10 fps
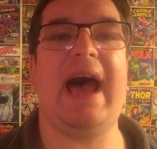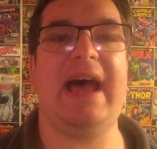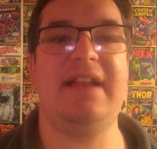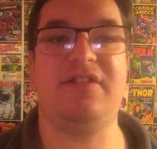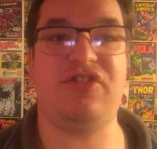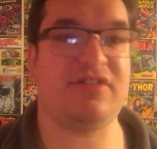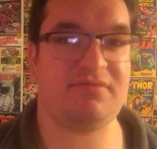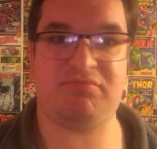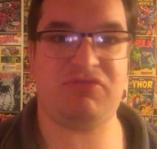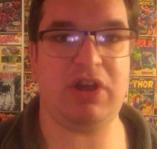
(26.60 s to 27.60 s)
and
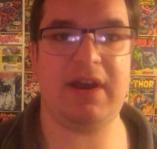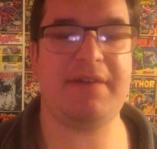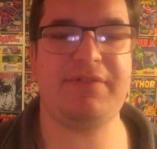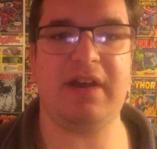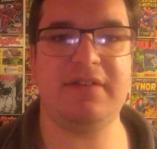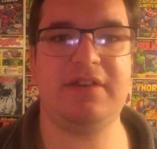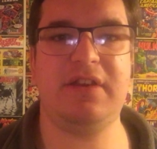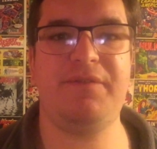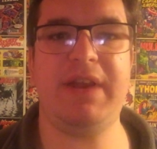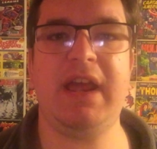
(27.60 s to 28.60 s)
just don't have time to
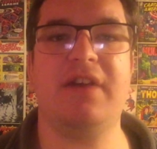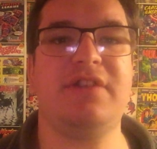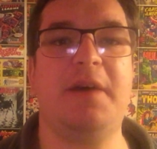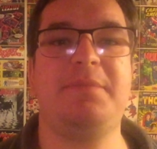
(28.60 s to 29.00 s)
do videos.